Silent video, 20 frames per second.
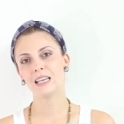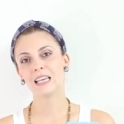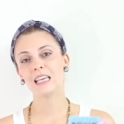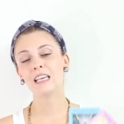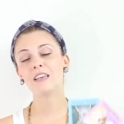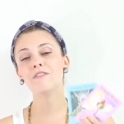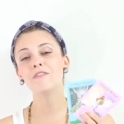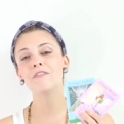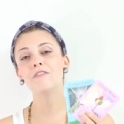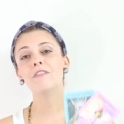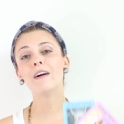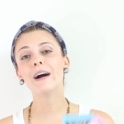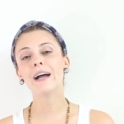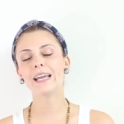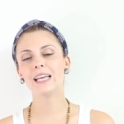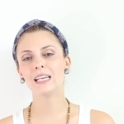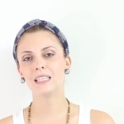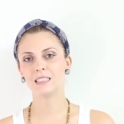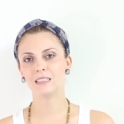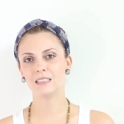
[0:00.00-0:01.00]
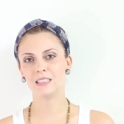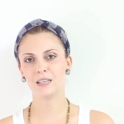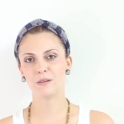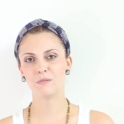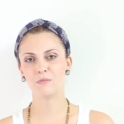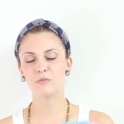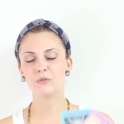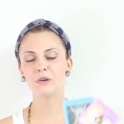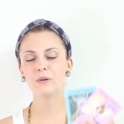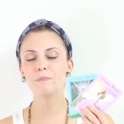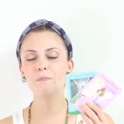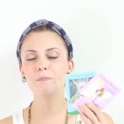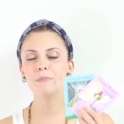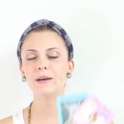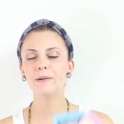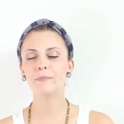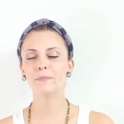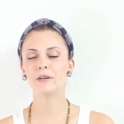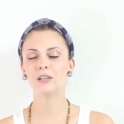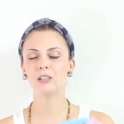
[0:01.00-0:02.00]
Invite them.
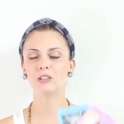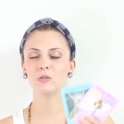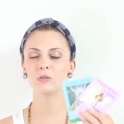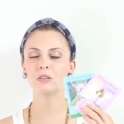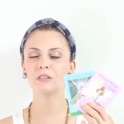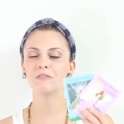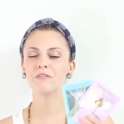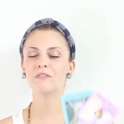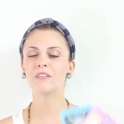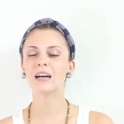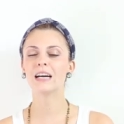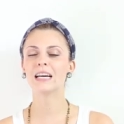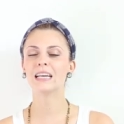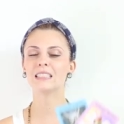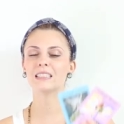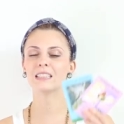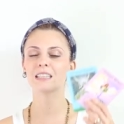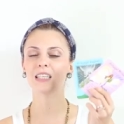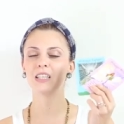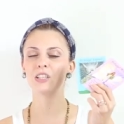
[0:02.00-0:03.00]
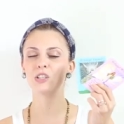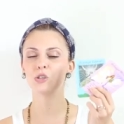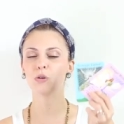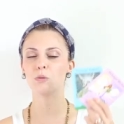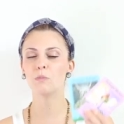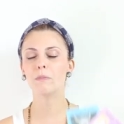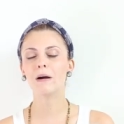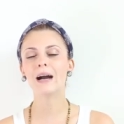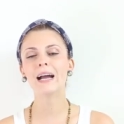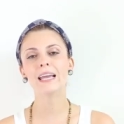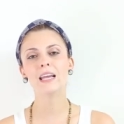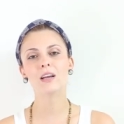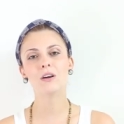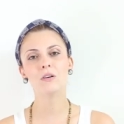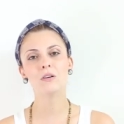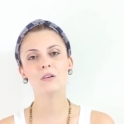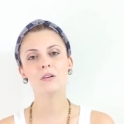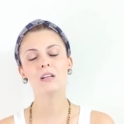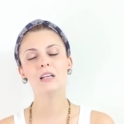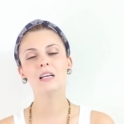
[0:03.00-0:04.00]
Remember to invite Archangel
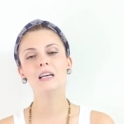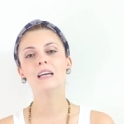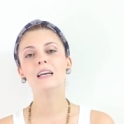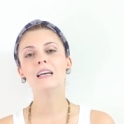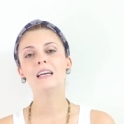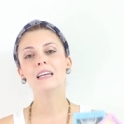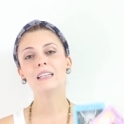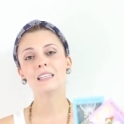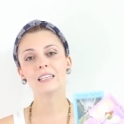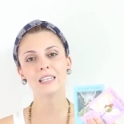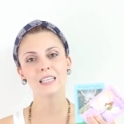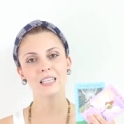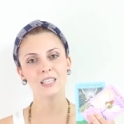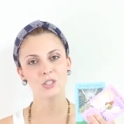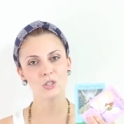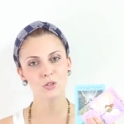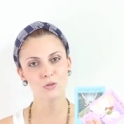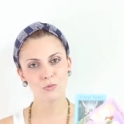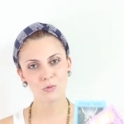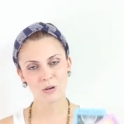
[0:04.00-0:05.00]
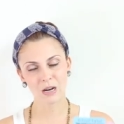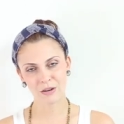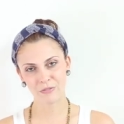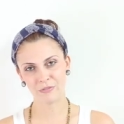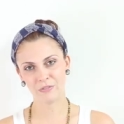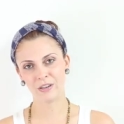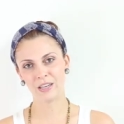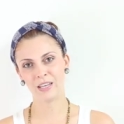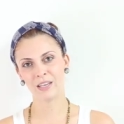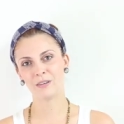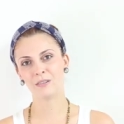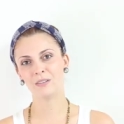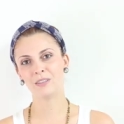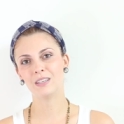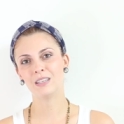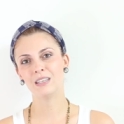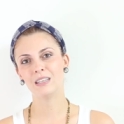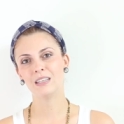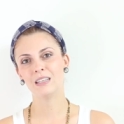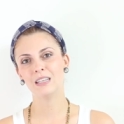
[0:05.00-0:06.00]
Michael and Archangel Raphael
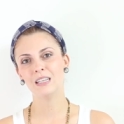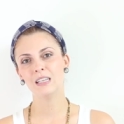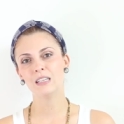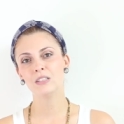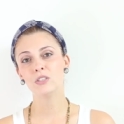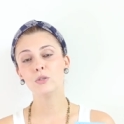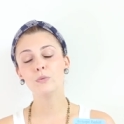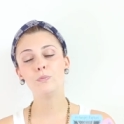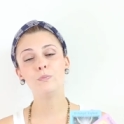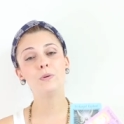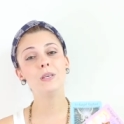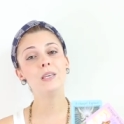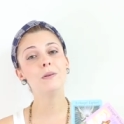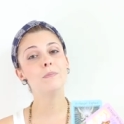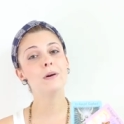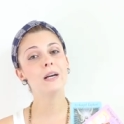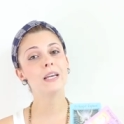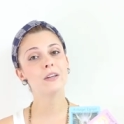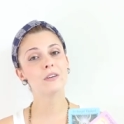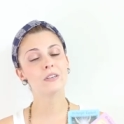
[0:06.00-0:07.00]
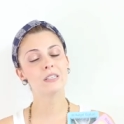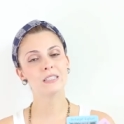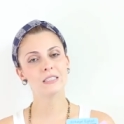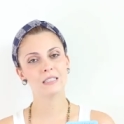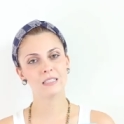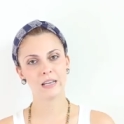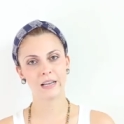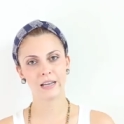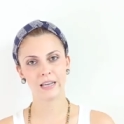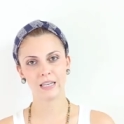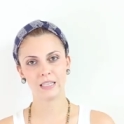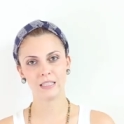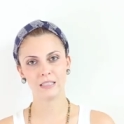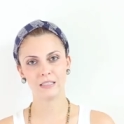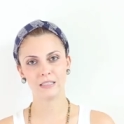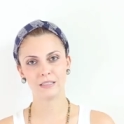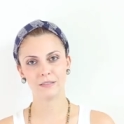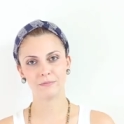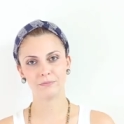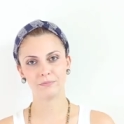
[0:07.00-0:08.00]
to be by your side.
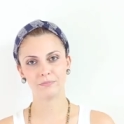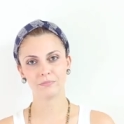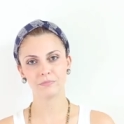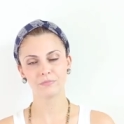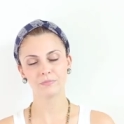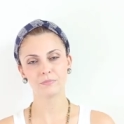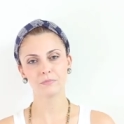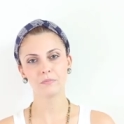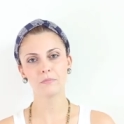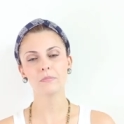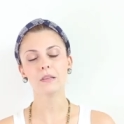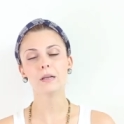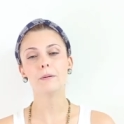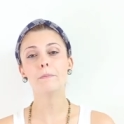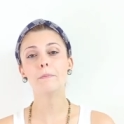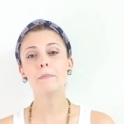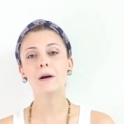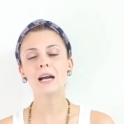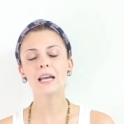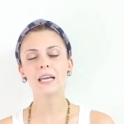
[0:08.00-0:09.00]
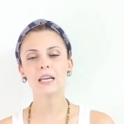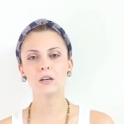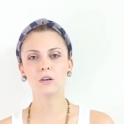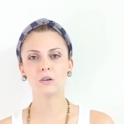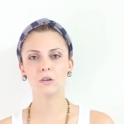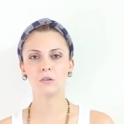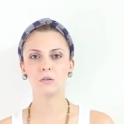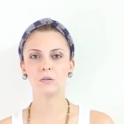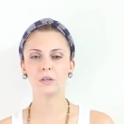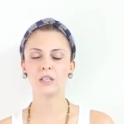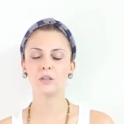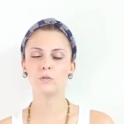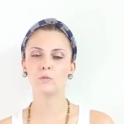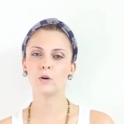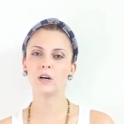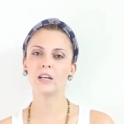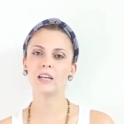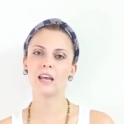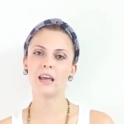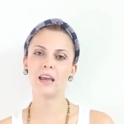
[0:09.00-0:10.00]
Michael in
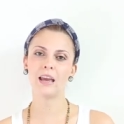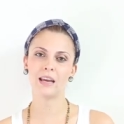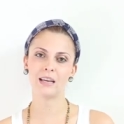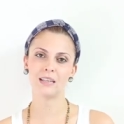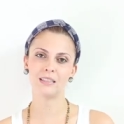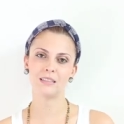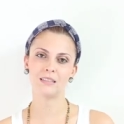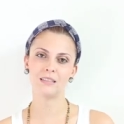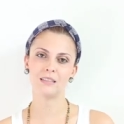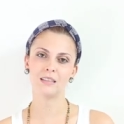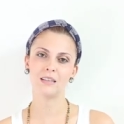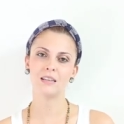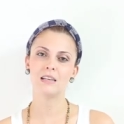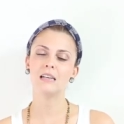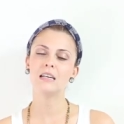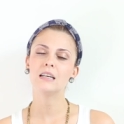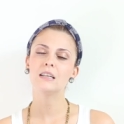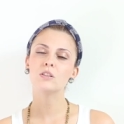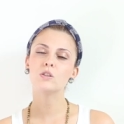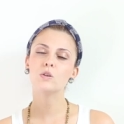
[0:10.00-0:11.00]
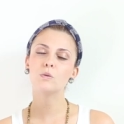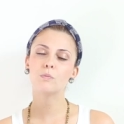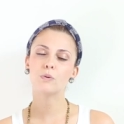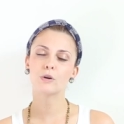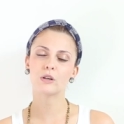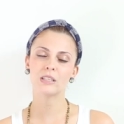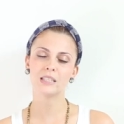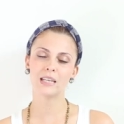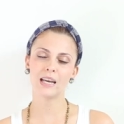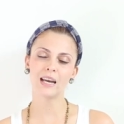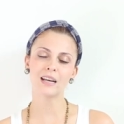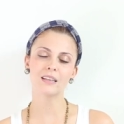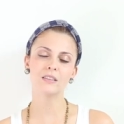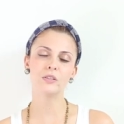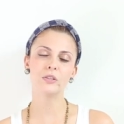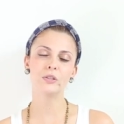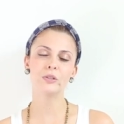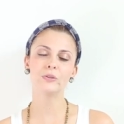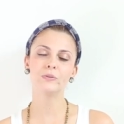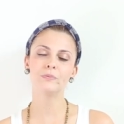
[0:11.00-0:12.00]
one hand to
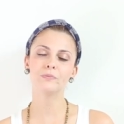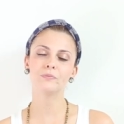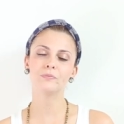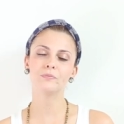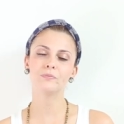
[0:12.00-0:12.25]
protect you,